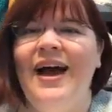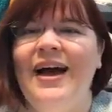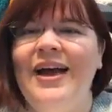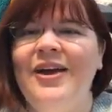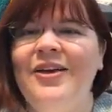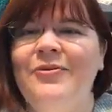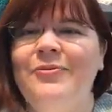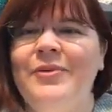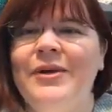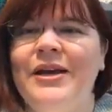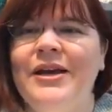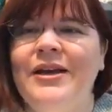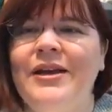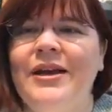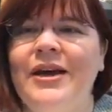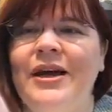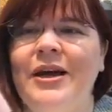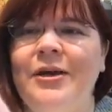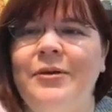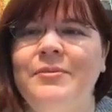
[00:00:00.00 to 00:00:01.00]
I have been,
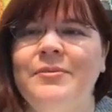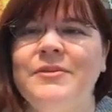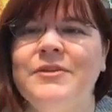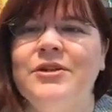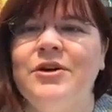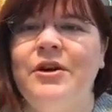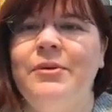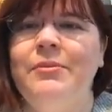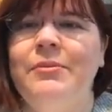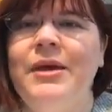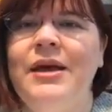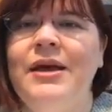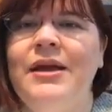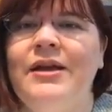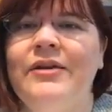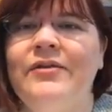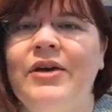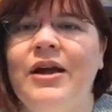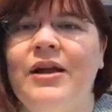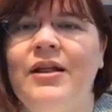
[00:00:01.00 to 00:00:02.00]
um, sorry, man,
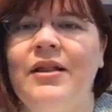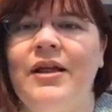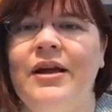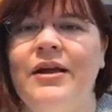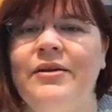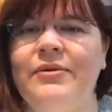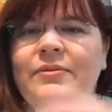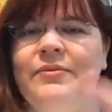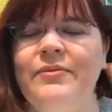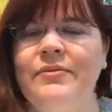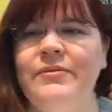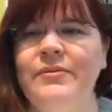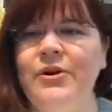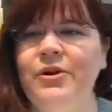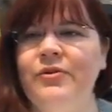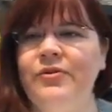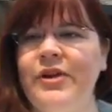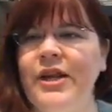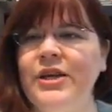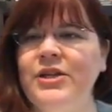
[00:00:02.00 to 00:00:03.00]
I've got a lot of
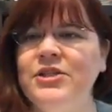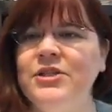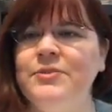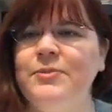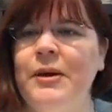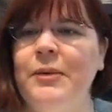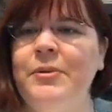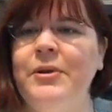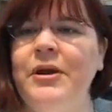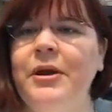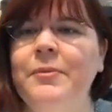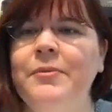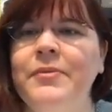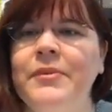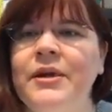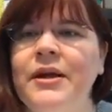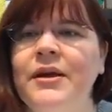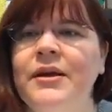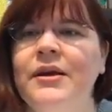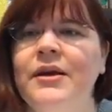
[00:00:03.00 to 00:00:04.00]
notifications popping up.
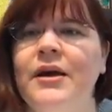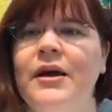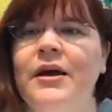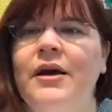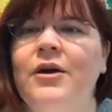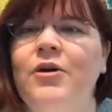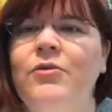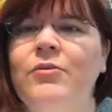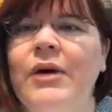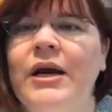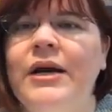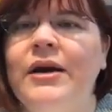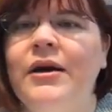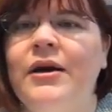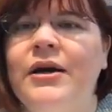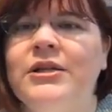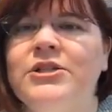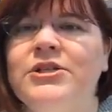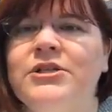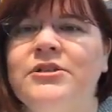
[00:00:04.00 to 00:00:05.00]
Oh my
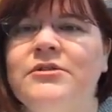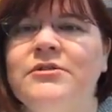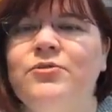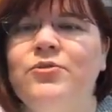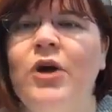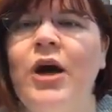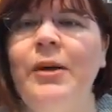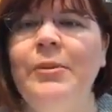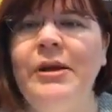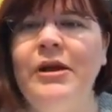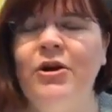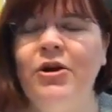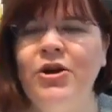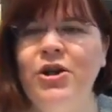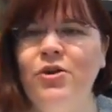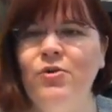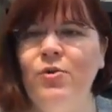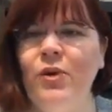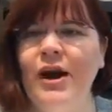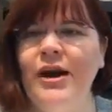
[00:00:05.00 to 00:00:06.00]
gosh. Robin, are
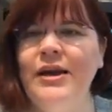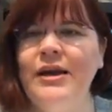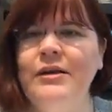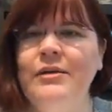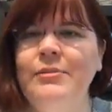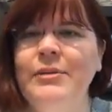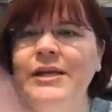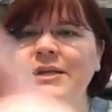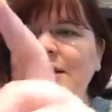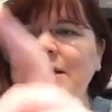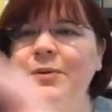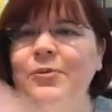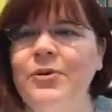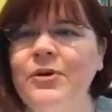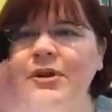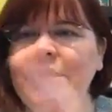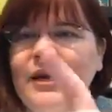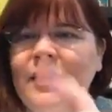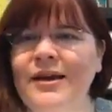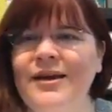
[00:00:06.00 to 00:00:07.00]
you writing to me
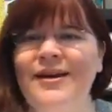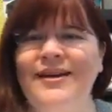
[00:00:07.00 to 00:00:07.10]
separately?